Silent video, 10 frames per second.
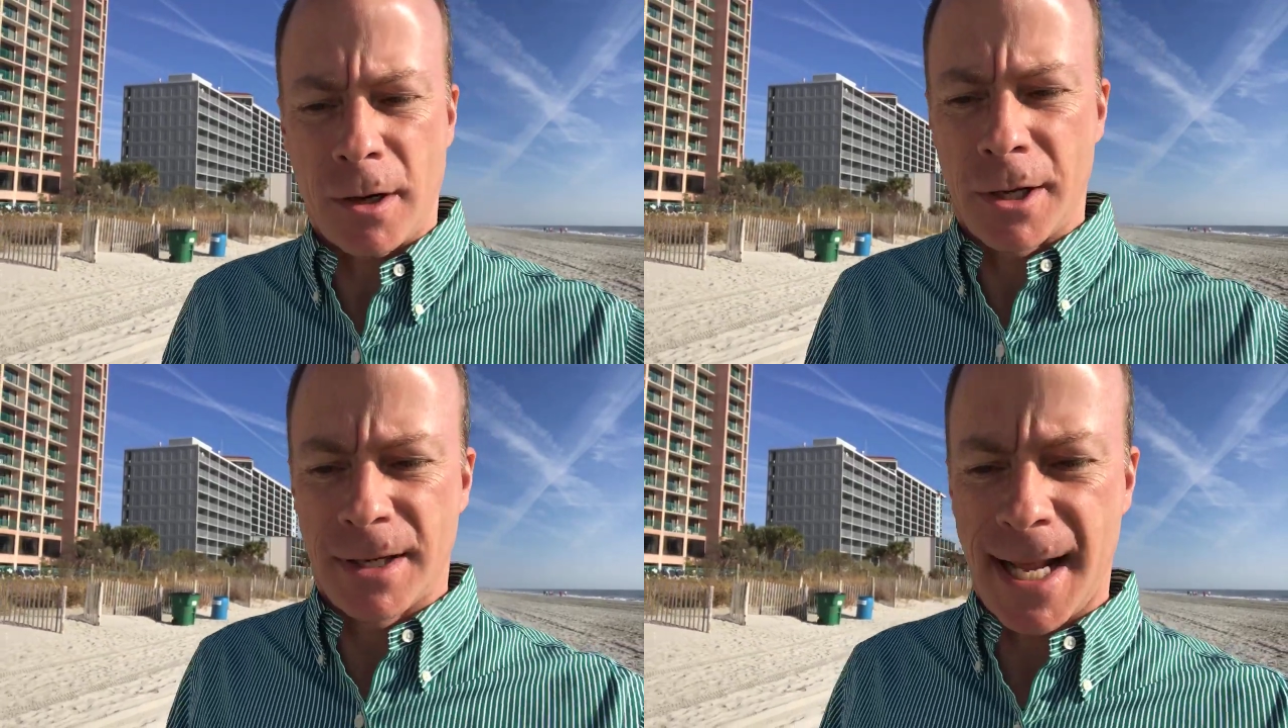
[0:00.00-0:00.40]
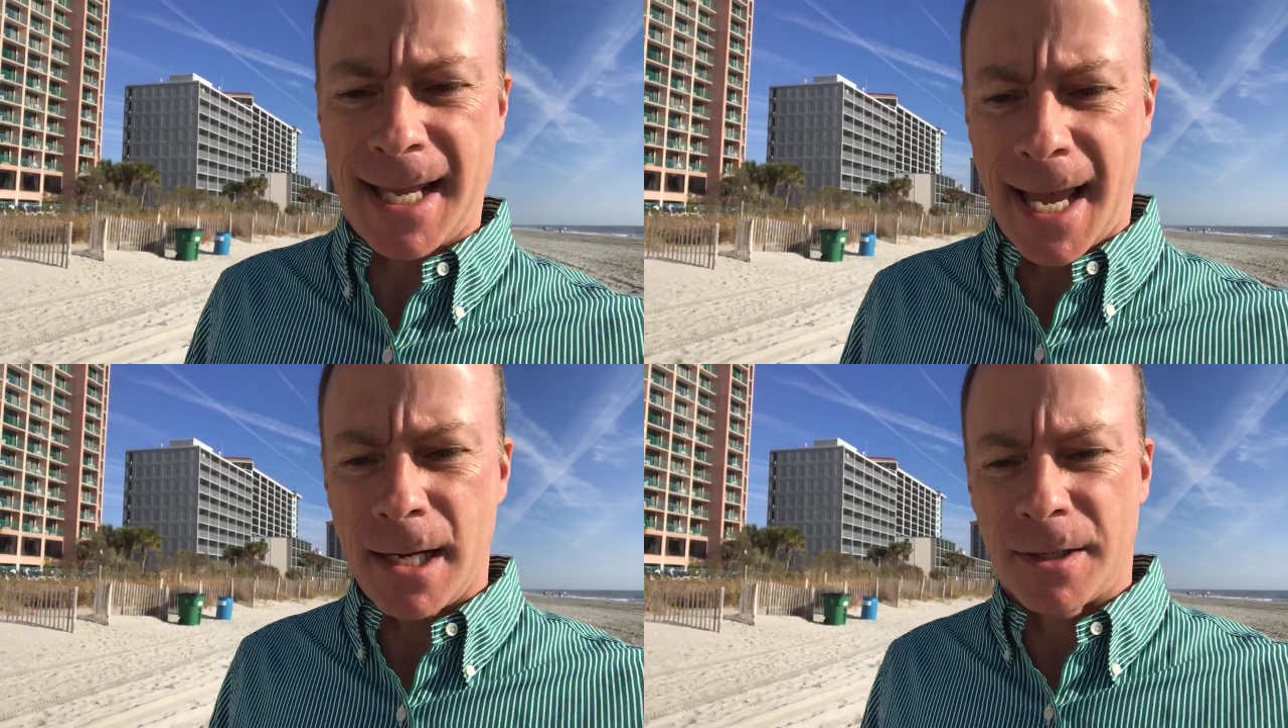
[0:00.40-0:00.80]
Are you
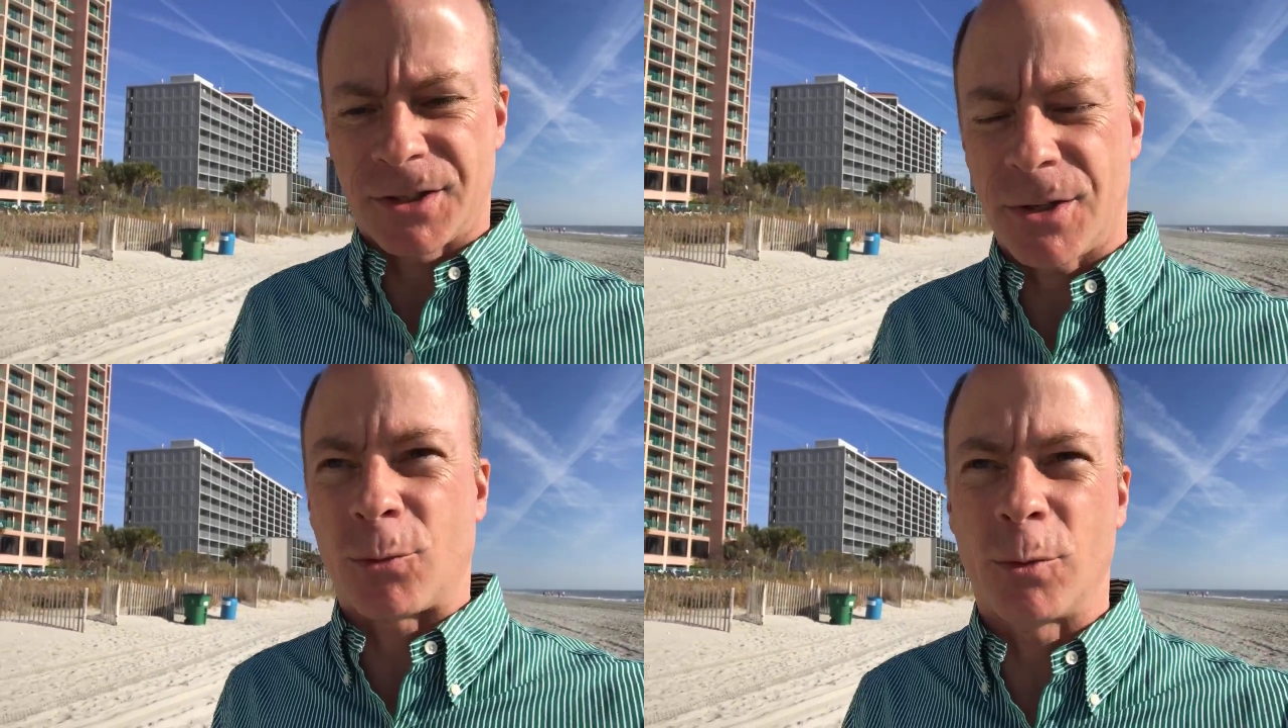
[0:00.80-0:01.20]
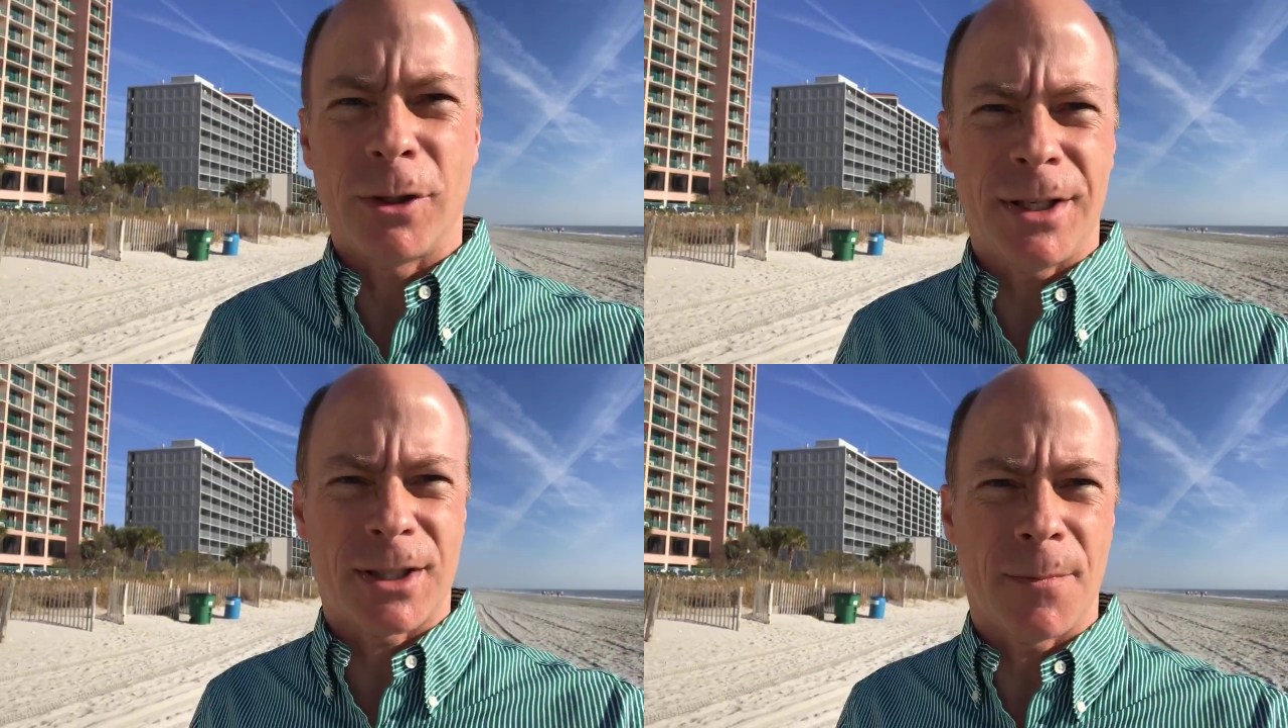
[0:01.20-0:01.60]
dedicated? Is this
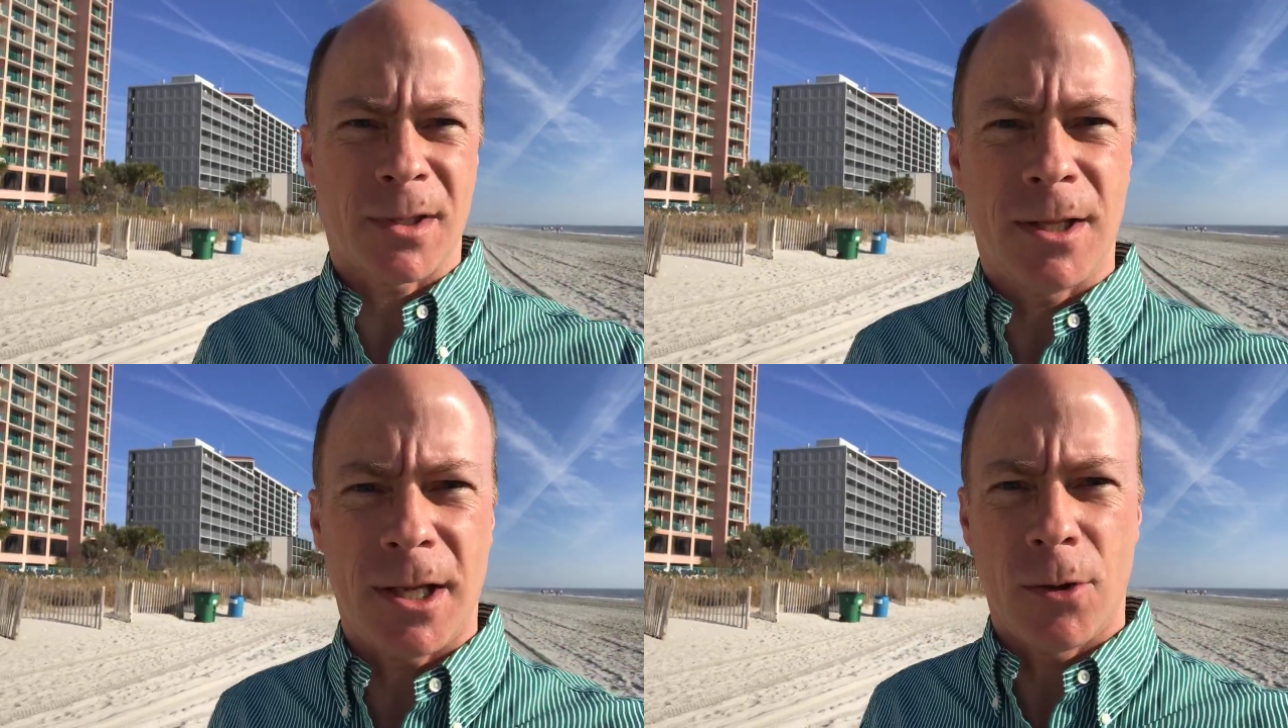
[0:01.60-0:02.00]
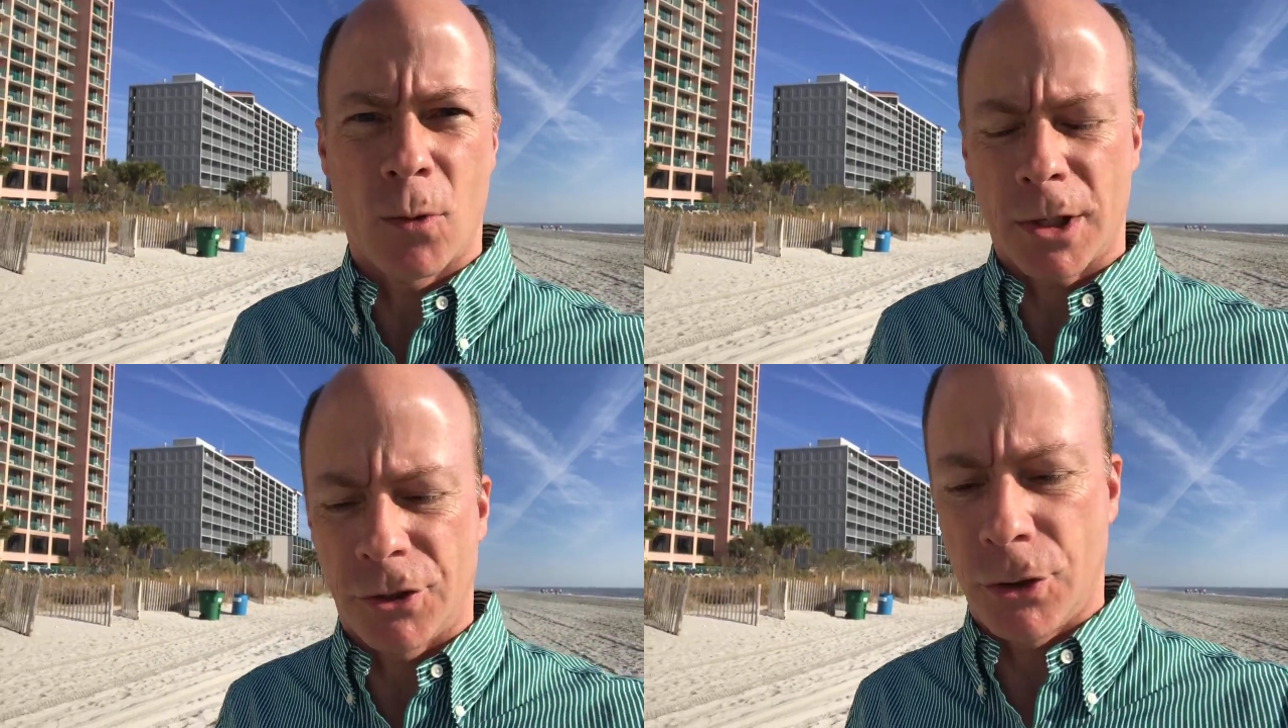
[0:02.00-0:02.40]
really something that you
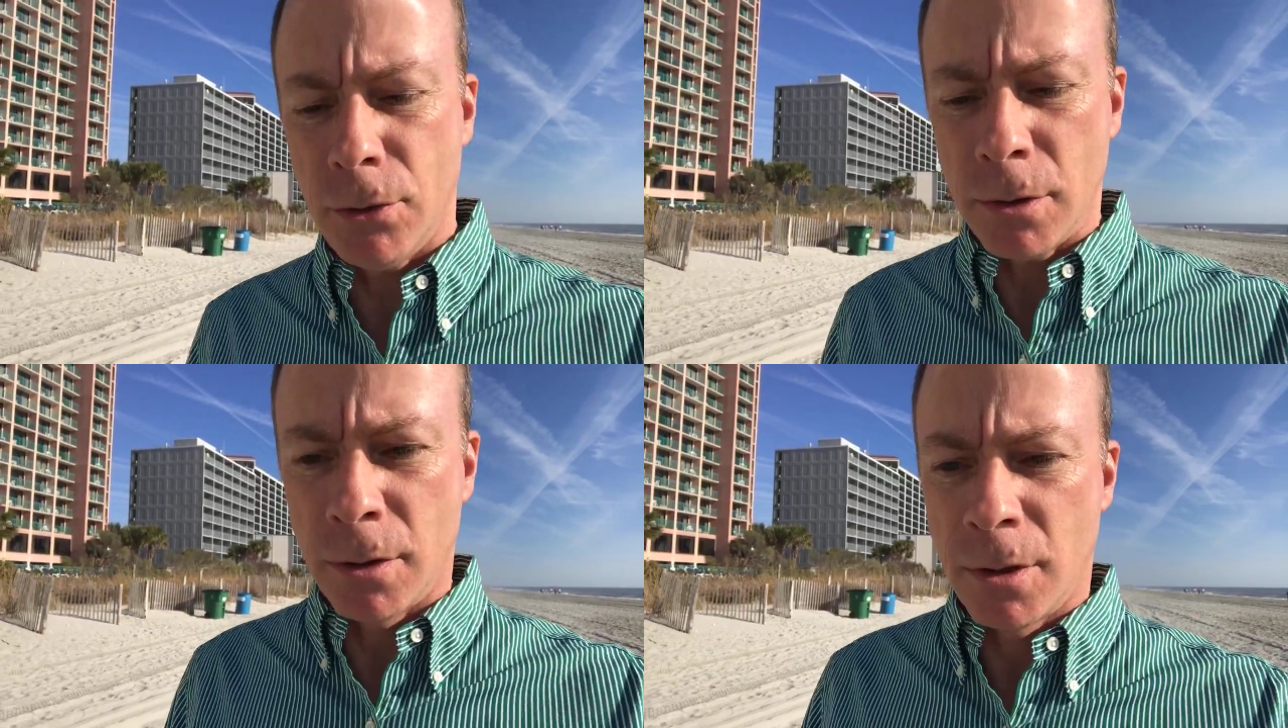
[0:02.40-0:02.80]
want to do?